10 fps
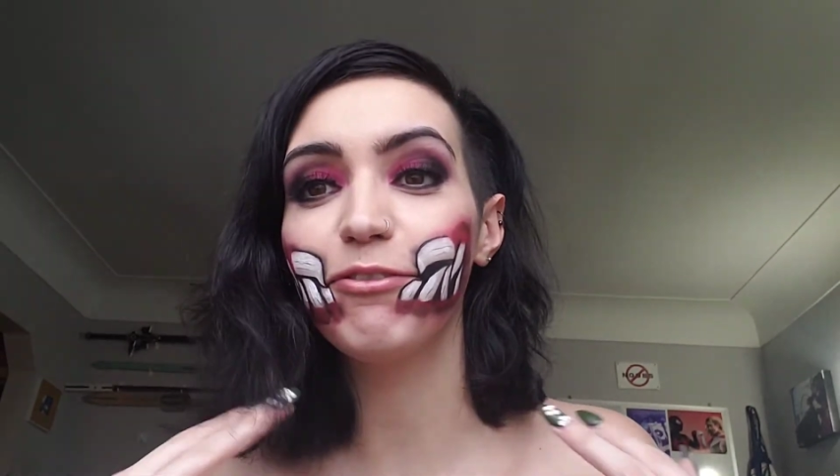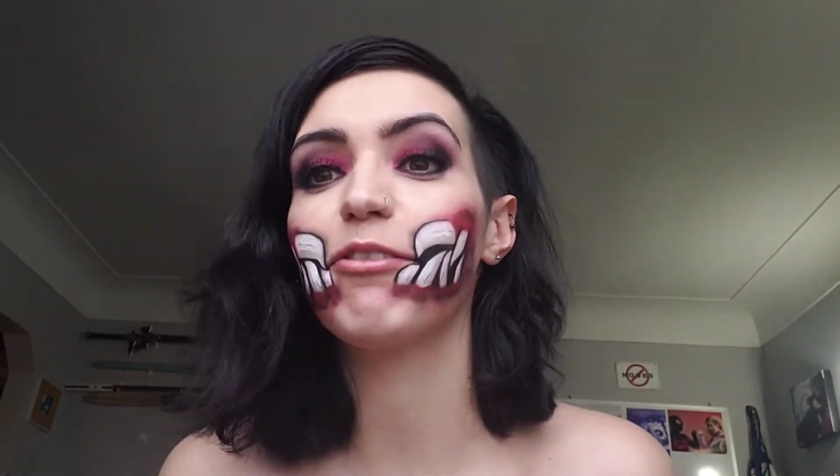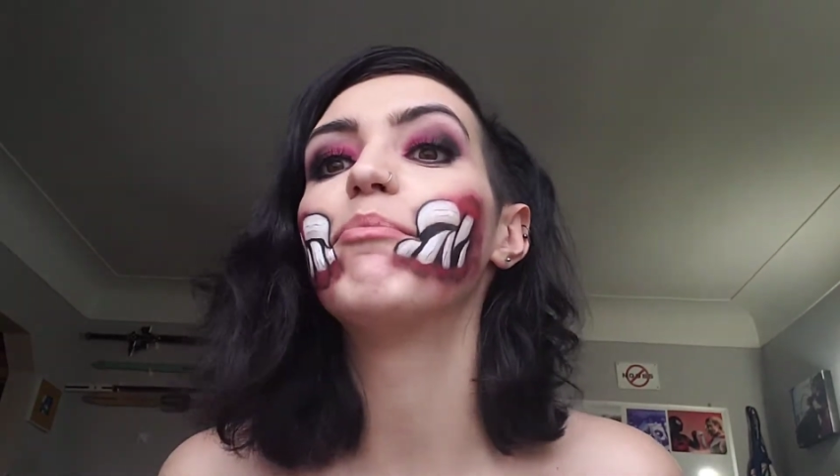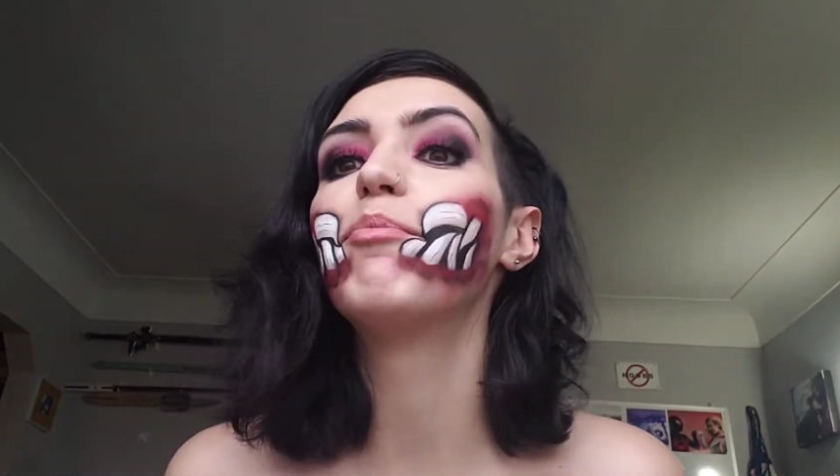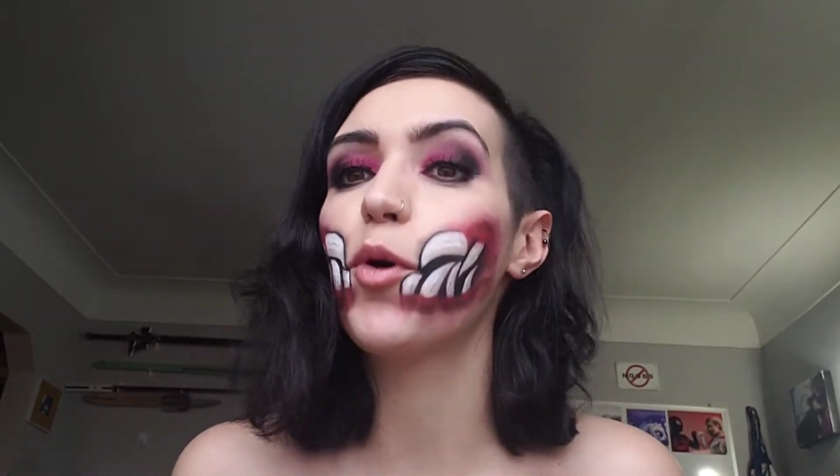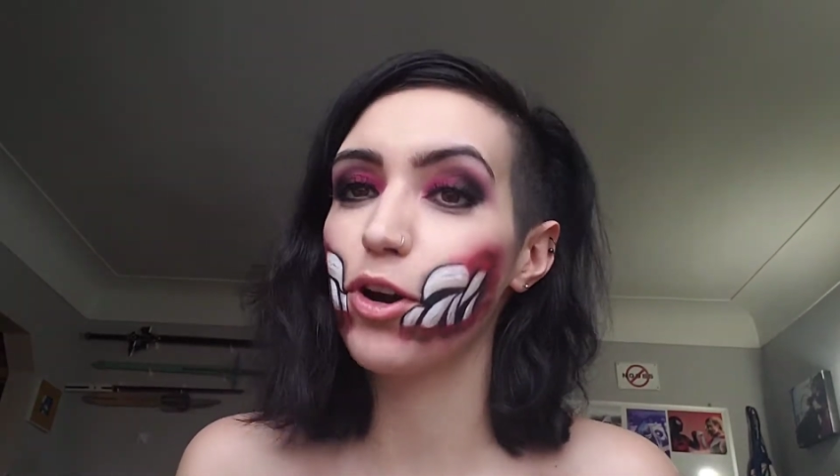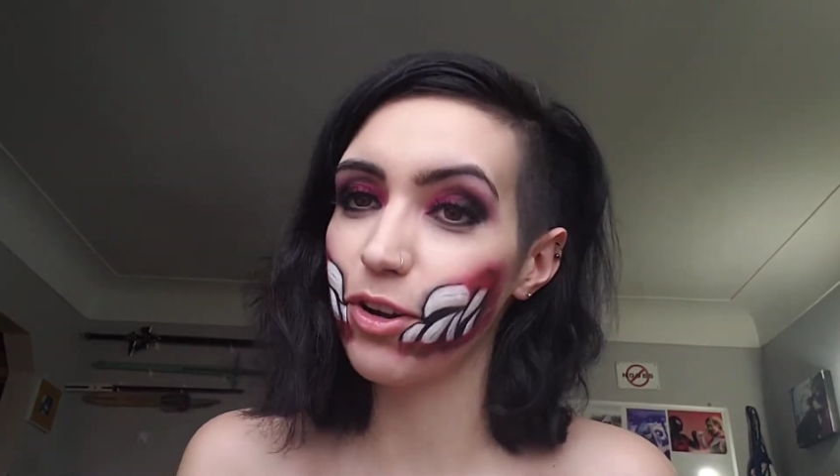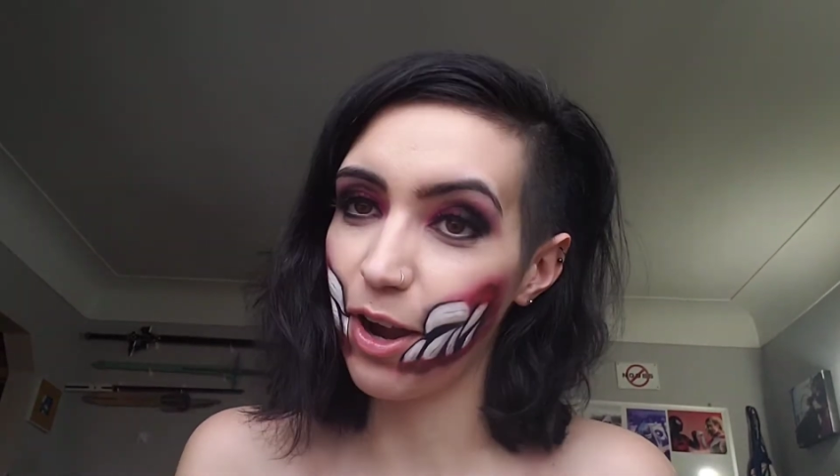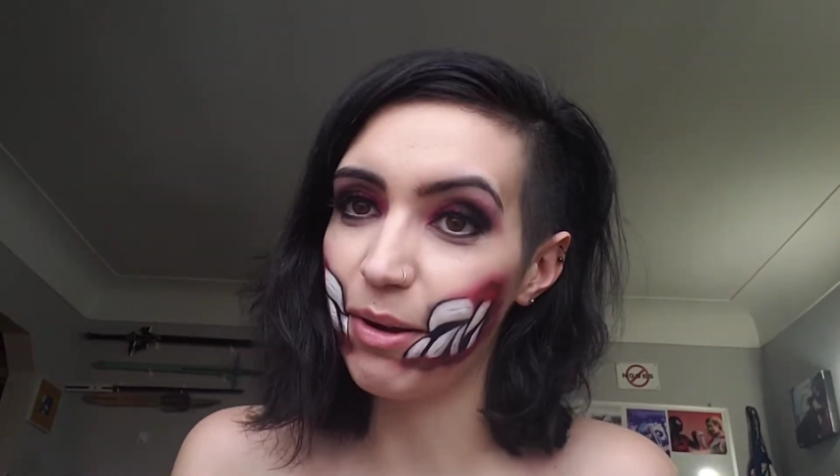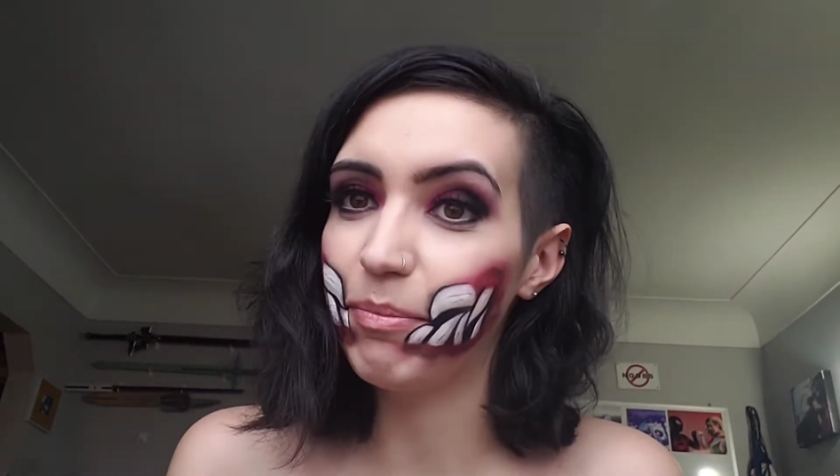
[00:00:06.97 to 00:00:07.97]
from Mortal
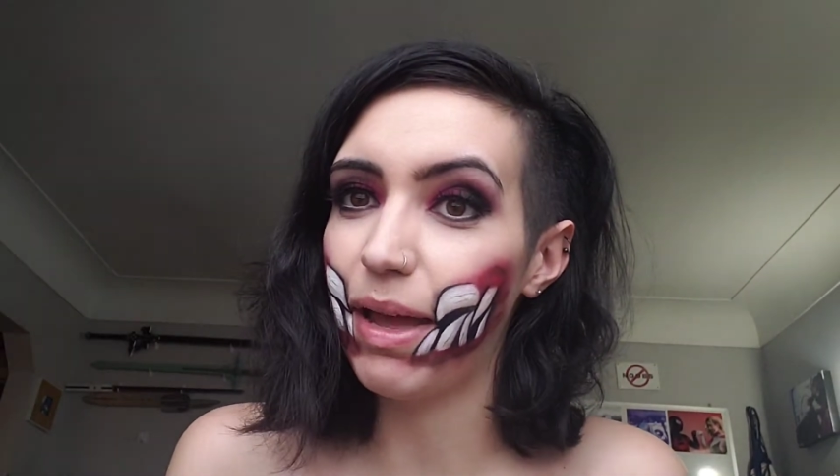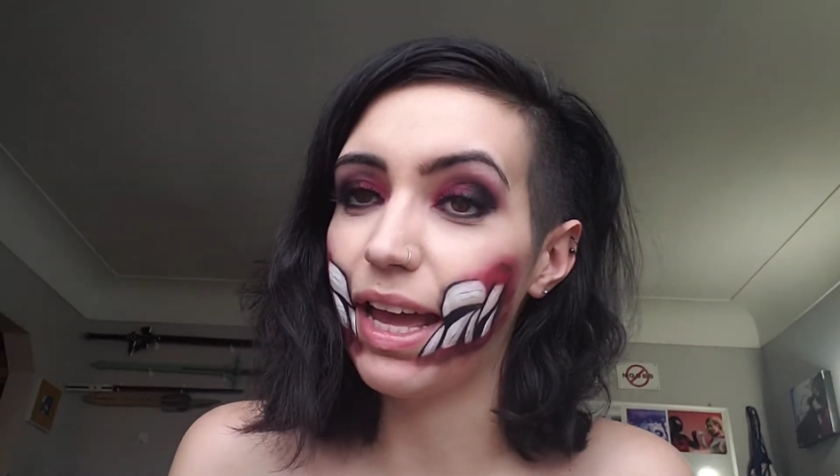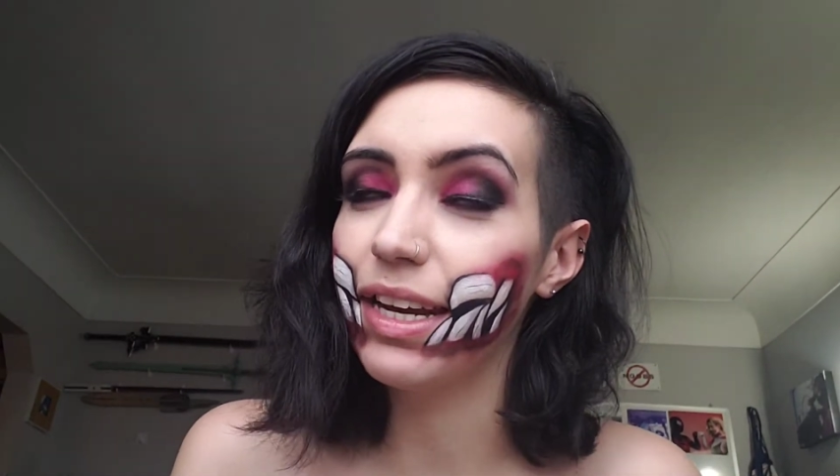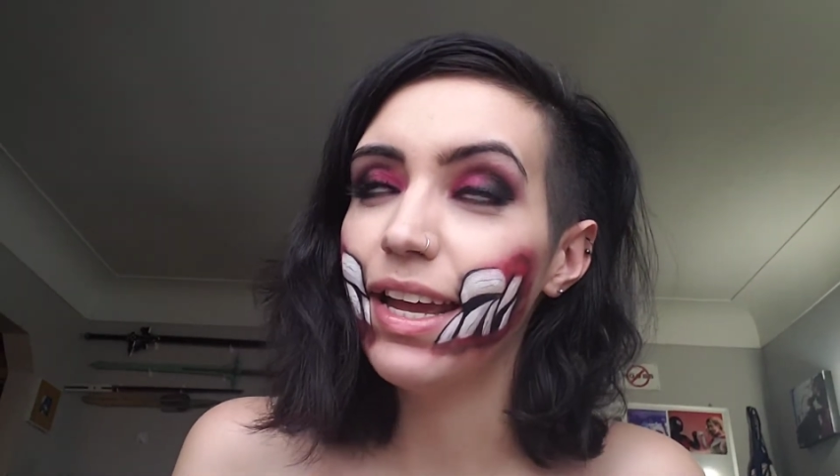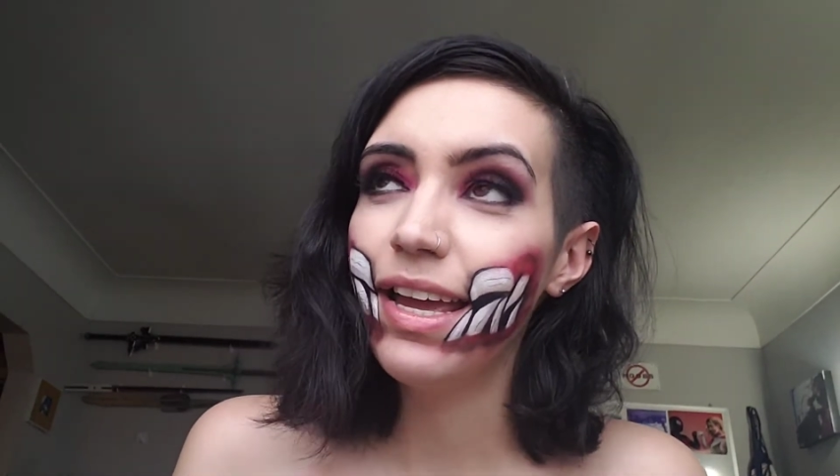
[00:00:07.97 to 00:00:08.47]
Kombat.